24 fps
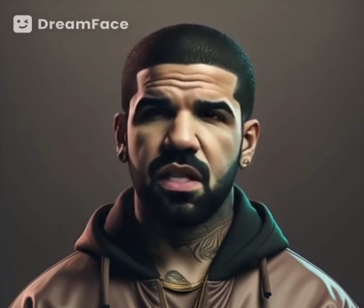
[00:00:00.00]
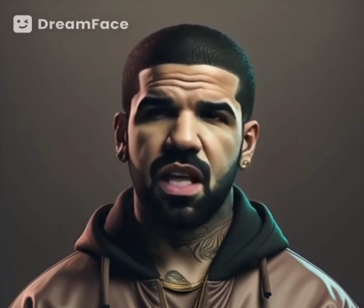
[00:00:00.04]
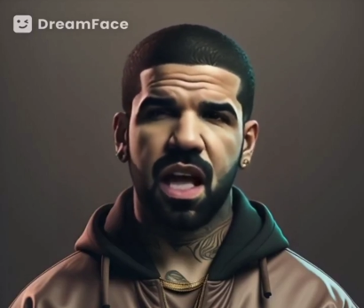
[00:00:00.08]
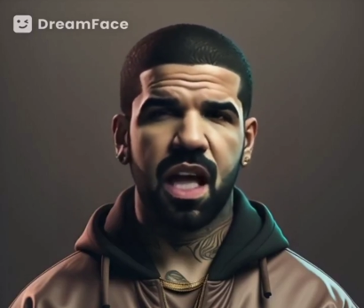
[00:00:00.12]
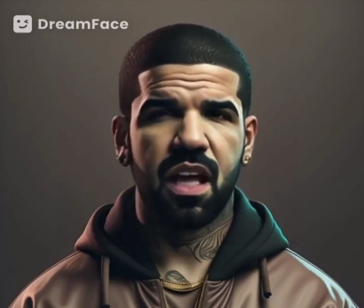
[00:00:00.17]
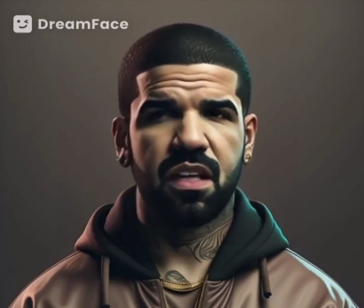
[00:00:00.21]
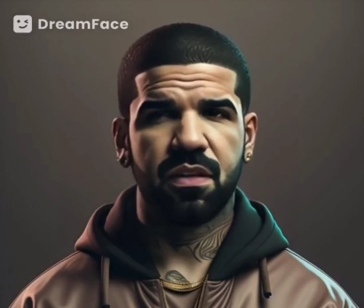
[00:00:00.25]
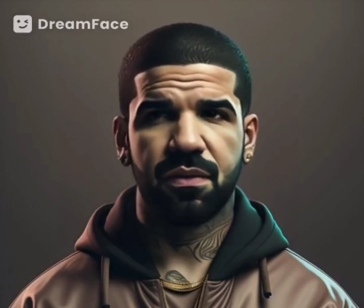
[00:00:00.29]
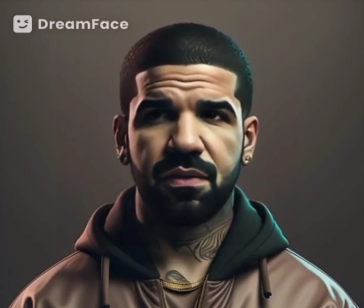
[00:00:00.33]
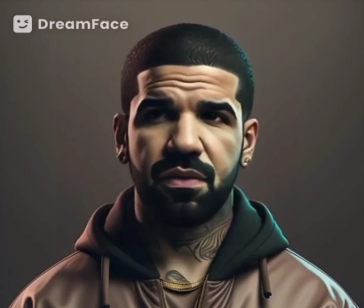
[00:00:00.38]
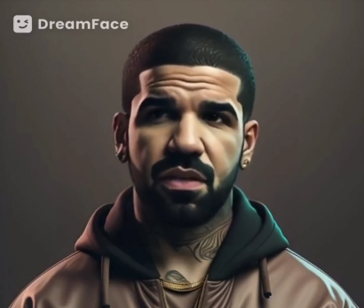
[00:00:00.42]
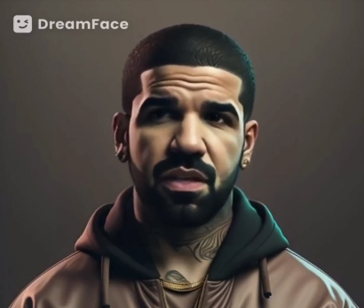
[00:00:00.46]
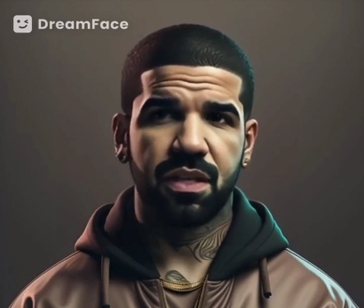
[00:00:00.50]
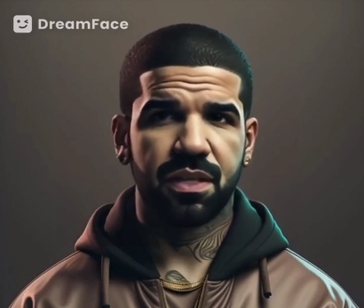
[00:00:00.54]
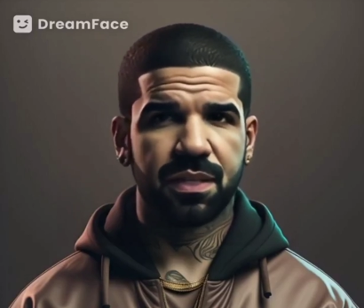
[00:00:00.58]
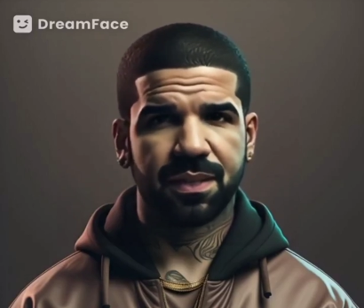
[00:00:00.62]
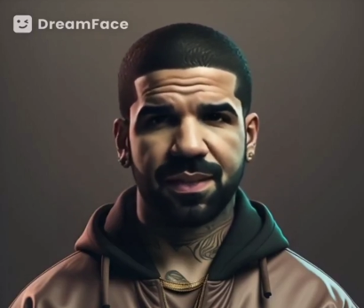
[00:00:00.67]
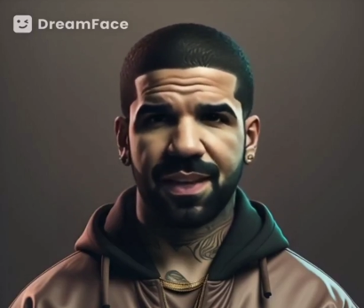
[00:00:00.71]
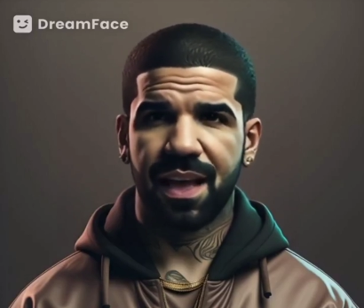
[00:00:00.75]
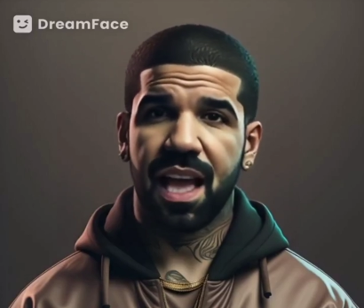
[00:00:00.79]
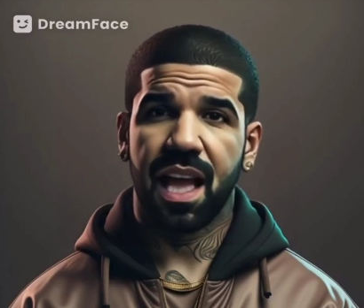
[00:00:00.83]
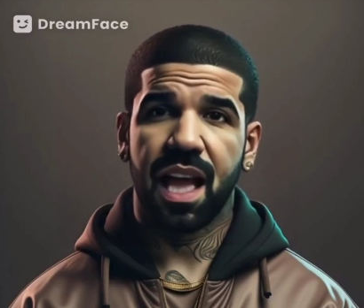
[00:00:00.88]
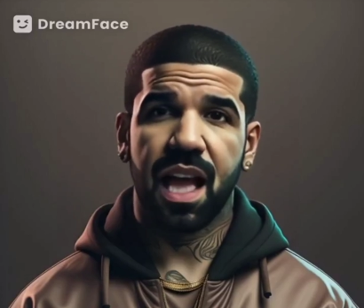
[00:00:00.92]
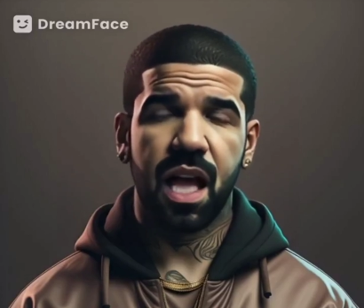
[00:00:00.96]
Views,
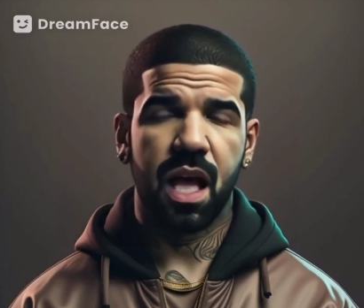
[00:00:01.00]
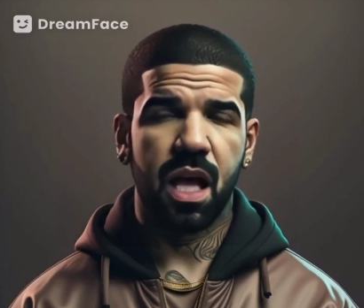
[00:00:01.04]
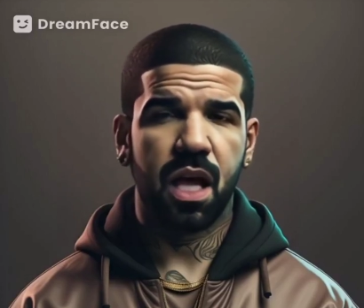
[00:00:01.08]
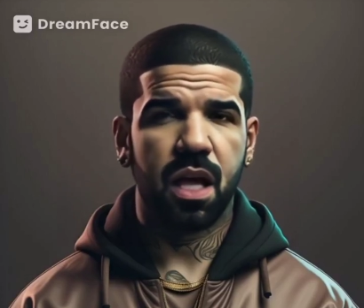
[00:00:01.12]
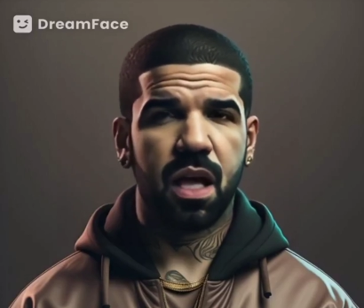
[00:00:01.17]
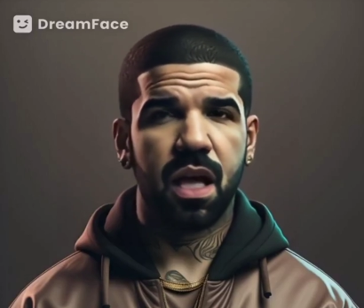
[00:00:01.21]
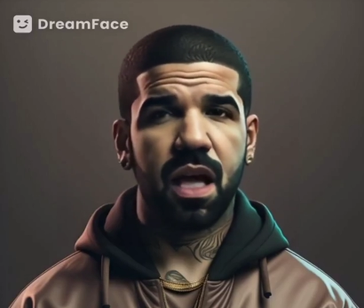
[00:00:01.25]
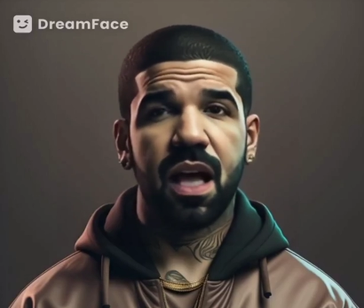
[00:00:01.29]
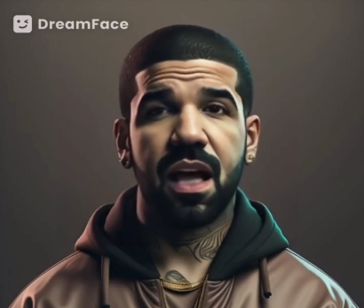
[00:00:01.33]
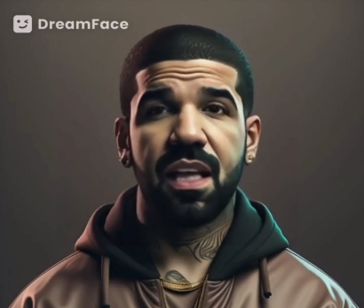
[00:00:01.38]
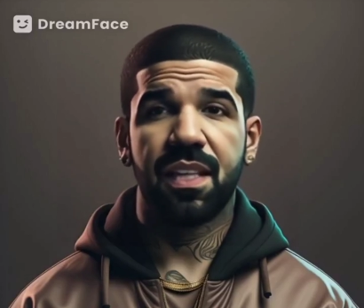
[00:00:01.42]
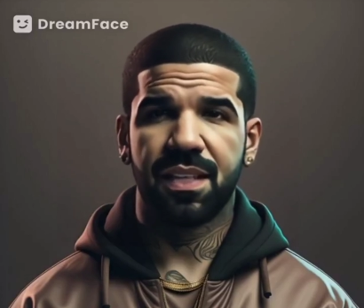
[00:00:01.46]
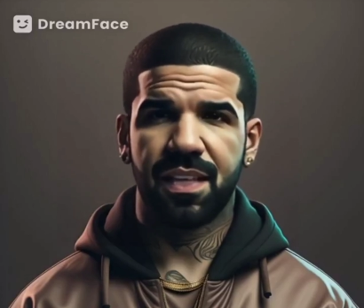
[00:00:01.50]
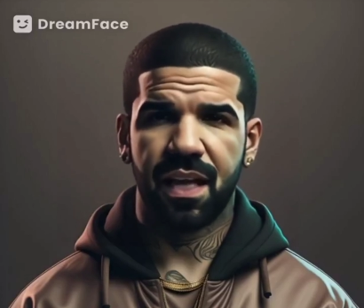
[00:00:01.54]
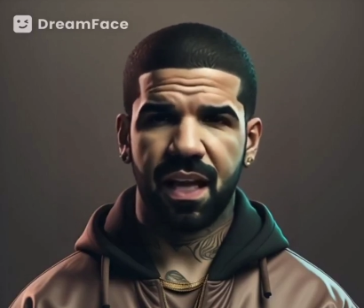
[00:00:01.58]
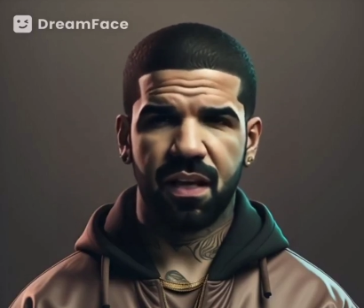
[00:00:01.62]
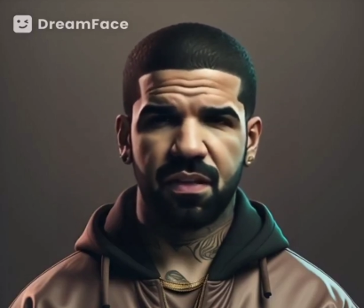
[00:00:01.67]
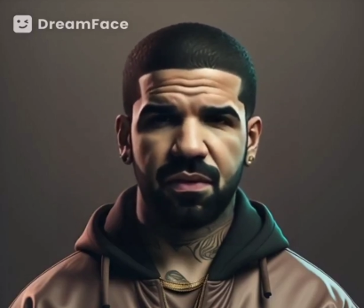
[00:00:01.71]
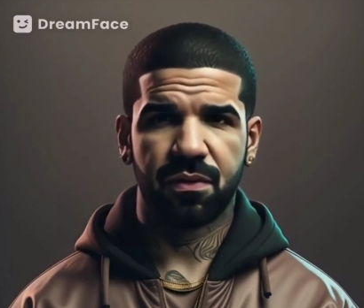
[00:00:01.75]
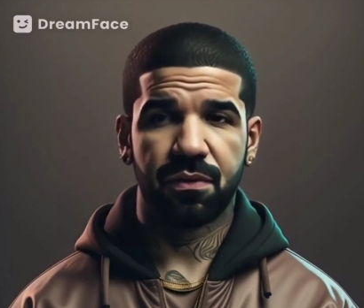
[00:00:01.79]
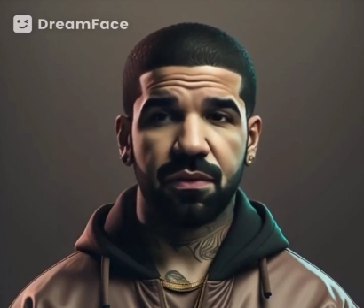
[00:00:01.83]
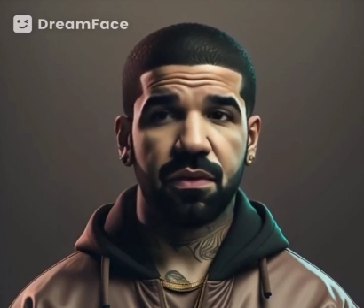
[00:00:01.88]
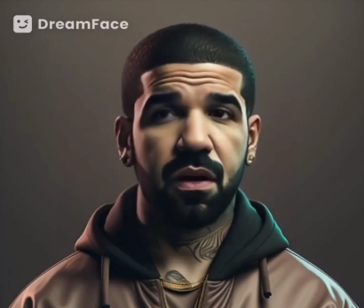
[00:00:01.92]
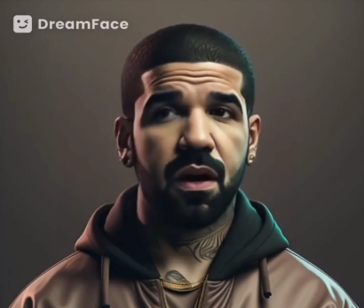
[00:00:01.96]
and Scorpion.